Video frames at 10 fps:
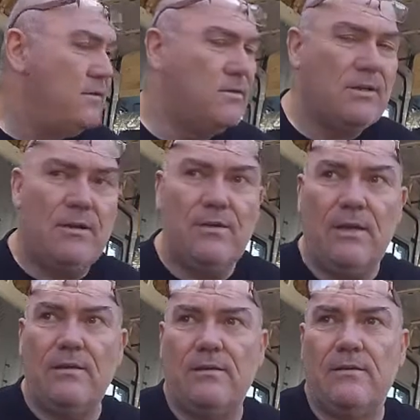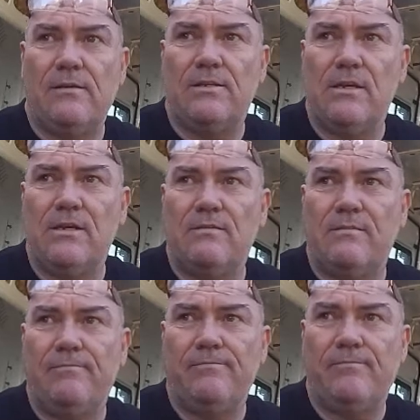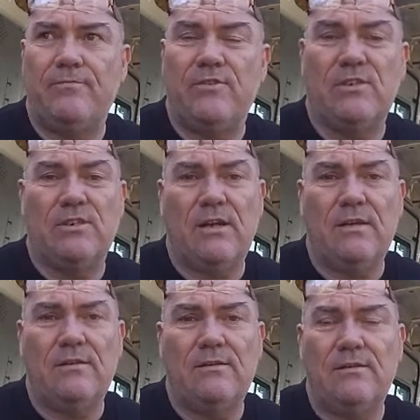So yeah, that's it for today.